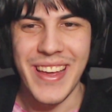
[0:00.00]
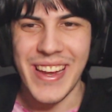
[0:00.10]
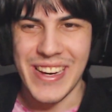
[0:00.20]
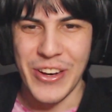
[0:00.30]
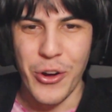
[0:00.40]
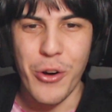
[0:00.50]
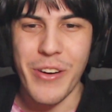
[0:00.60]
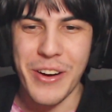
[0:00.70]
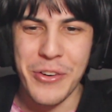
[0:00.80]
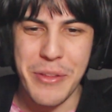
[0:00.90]

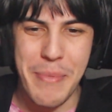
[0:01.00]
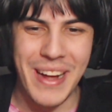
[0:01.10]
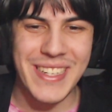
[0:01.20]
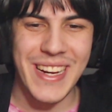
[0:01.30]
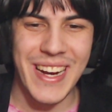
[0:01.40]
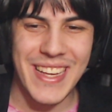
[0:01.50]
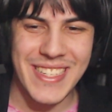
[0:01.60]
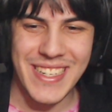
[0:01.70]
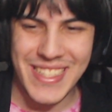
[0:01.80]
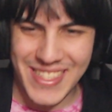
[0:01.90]
ignoring all the magic
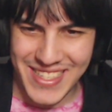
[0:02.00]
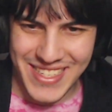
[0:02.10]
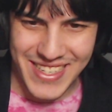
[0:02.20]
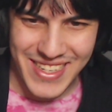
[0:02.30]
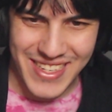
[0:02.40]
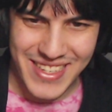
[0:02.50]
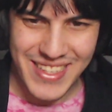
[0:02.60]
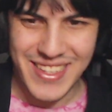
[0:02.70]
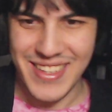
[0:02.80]
lessons. Oh no.